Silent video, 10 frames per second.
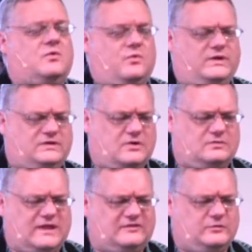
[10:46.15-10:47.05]
We don't,
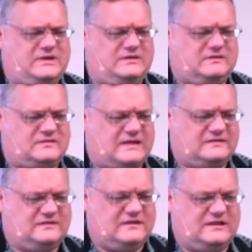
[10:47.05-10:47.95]
as
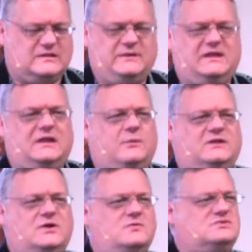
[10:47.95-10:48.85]
I said at the beginning, we
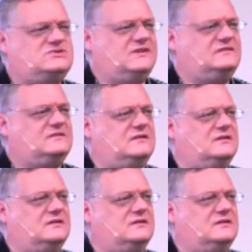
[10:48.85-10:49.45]
don't just